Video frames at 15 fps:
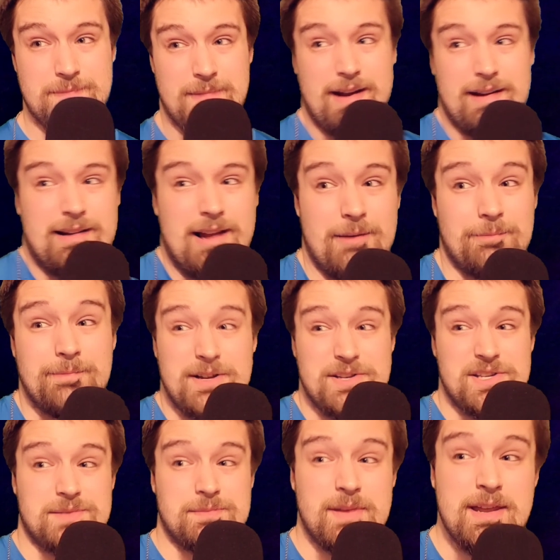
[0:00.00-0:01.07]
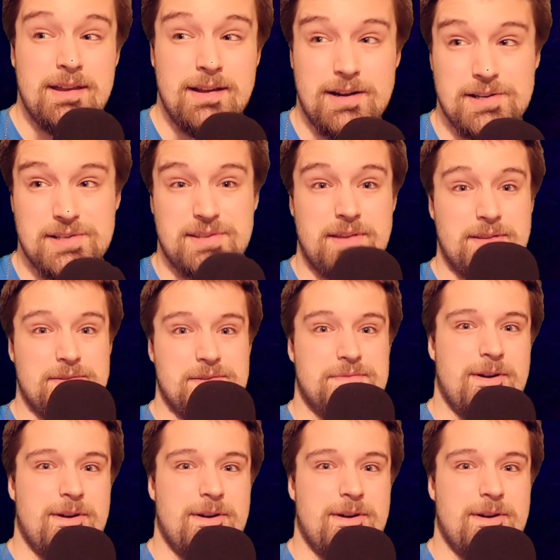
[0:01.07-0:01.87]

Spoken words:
I don't know. I just thought that was very